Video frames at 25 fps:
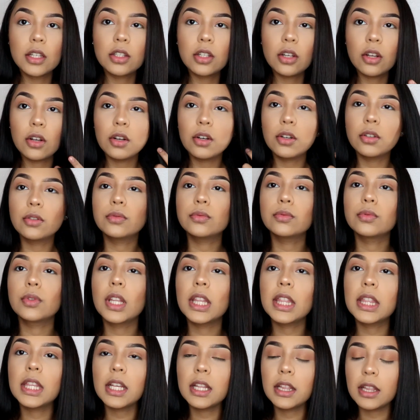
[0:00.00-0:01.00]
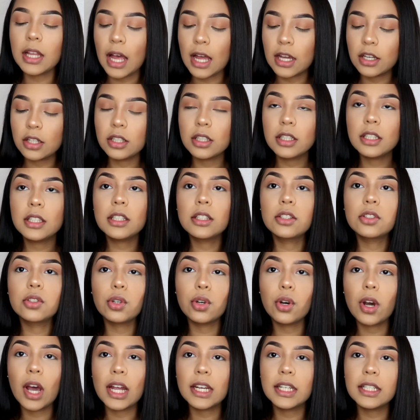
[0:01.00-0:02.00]
So the lashes,
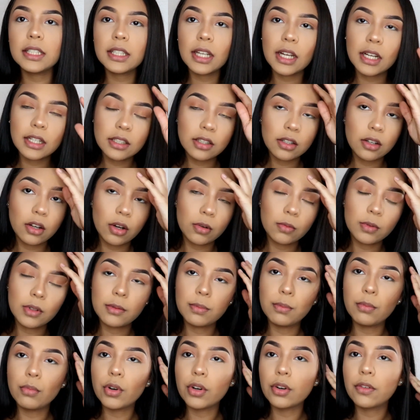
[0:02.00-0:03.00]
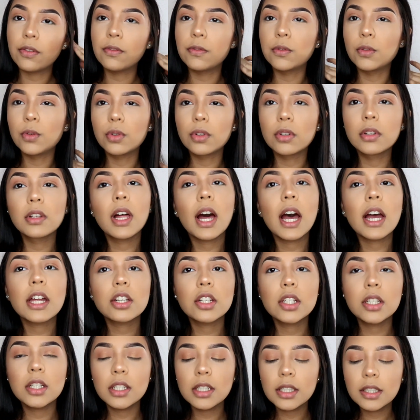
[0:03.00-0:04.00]
so I decided to go with more full
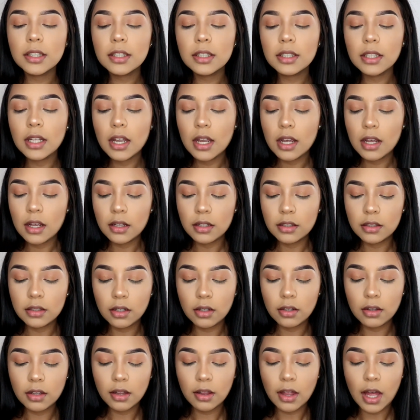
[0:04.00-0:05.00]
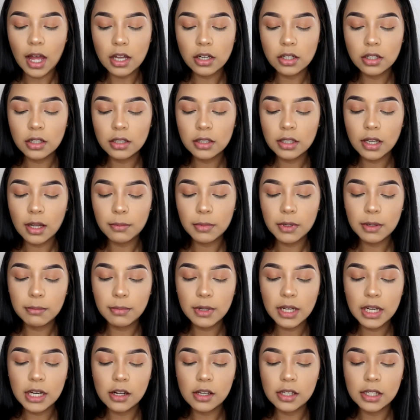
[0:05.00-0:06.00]
lashes. So the lashes I'm going
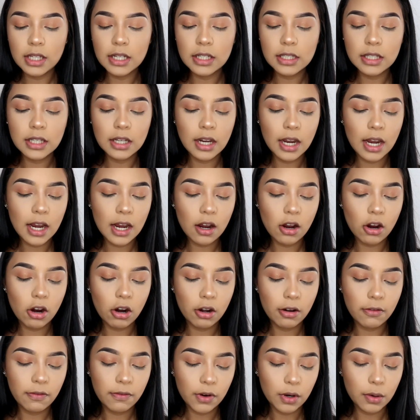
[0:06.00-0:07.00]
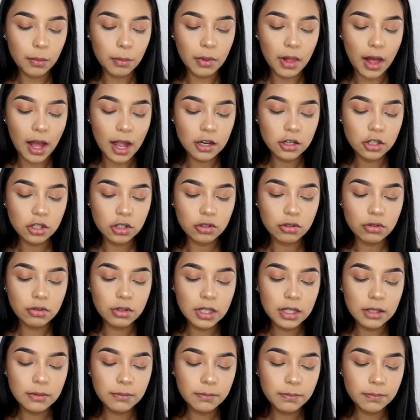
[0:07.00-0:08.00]
to be using today are from Lash
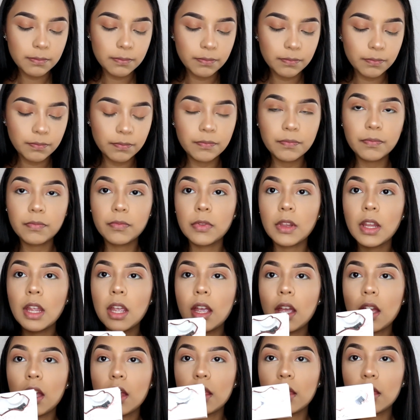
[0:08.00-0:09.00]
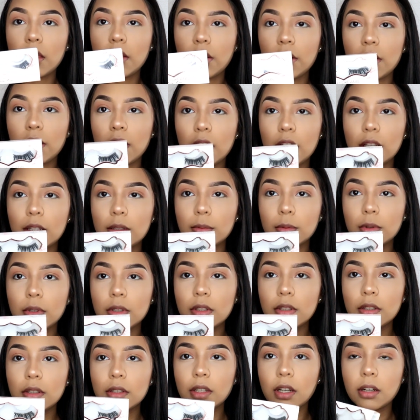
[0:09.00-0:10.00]
Dream. They're these
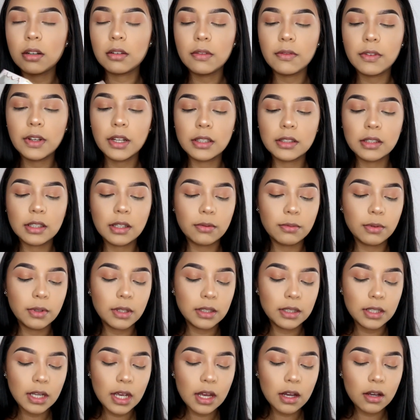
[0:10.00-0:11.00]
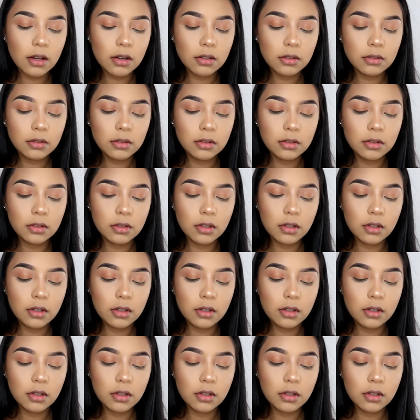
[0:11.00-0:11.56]
ones. I don't know if you guys can really tell.